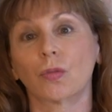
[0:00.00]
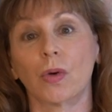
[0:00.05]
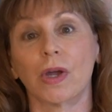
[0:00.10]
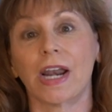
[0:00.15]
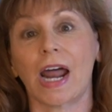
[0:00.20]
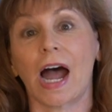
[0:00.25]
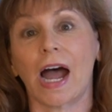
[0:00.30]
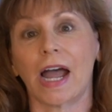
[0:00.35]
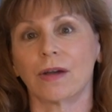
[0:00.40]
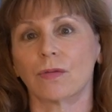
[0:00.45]

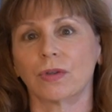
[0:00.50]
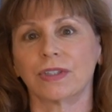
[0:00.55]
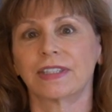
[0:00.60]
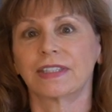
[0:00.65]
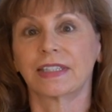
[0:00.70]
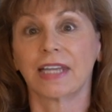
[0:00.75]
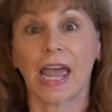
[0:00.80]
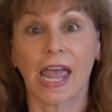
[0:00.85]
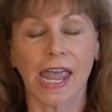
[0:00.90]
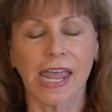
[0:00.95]
when I
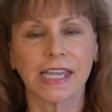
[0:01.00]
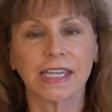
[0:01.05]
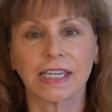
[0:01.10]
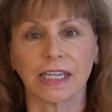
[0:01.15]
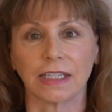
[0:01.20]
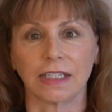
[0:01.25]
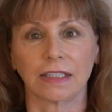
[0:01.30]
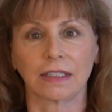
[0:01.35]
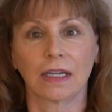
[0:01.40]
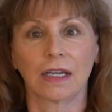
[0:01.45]
was
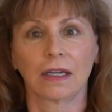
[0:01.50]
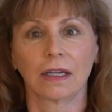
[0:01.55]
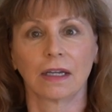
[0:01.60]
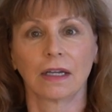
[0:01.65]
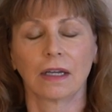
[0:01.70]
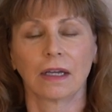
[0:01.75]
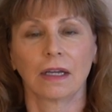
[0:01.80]
taken